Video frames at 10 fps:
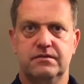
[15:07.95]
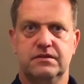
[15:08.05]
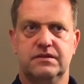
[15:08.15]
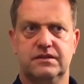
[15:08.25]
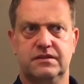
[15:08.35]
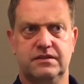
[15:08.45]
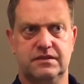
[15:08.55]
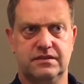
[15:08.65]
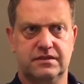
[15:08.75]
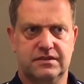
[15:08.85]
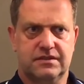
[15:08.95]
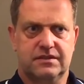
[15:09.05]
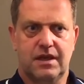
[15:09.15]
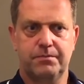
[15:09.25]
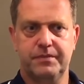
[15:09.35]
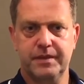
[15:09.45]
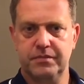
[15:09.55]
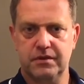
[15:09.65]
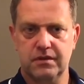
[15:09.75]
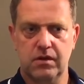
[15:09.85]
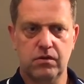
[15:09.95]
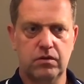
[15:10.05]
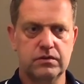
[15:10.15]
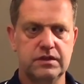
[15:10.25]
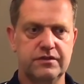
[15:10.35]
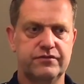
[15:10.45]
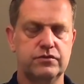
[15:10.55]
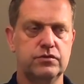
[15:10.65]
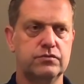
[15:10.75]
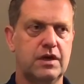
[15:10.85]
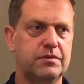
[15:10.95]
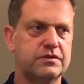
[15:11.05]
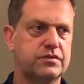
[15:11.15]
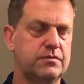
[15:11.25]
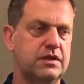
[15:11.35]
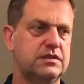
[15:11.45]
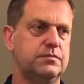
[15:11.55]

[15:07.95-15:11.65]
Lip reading: some people know only a few rubbers from us,